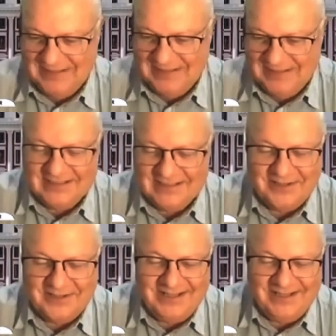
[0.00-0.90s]

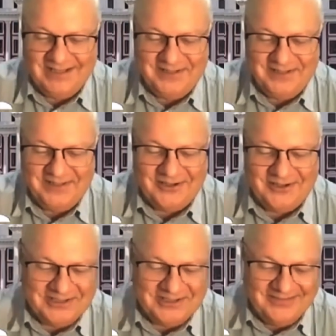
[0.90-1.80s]
very concerning that
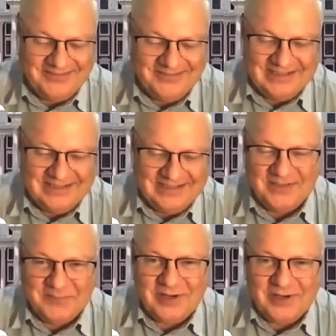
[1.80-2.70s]
the Democratic
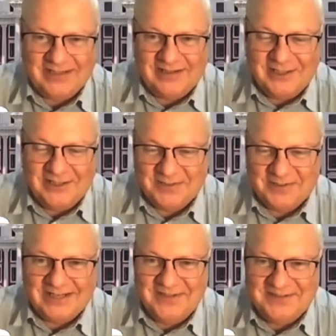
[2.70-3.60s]
Alliance would say these
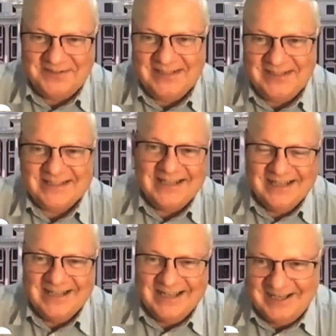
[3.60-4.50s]
things.
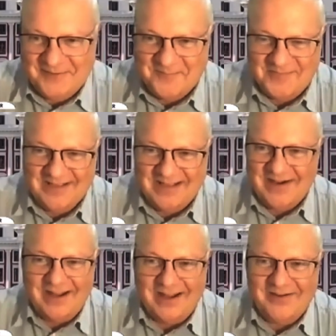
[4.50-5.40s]
I
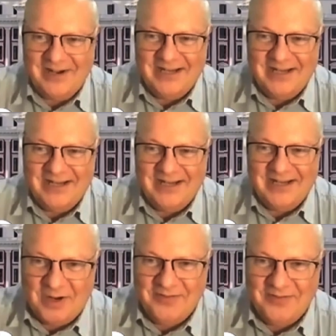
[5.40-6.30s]
really don't
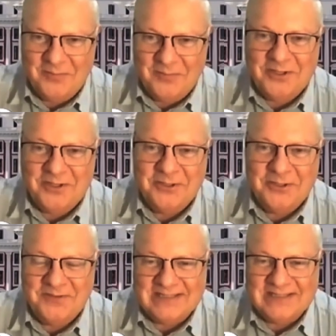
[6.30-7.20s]
understand why they
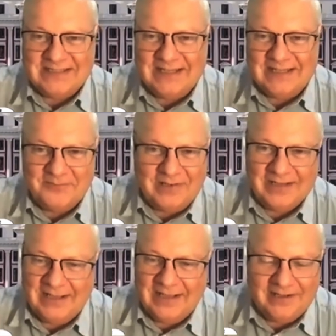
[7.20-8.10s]
would do this.
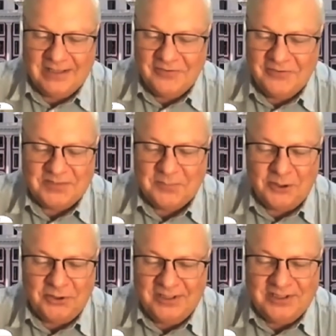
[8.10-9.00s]
I can
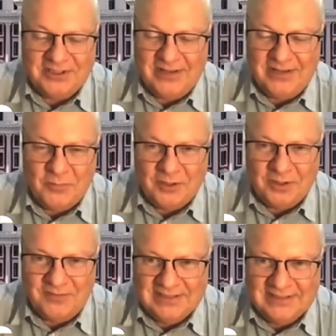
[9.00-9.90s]
respond to each and every one of
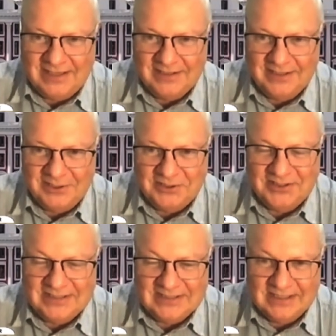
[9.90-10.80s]
these allegations.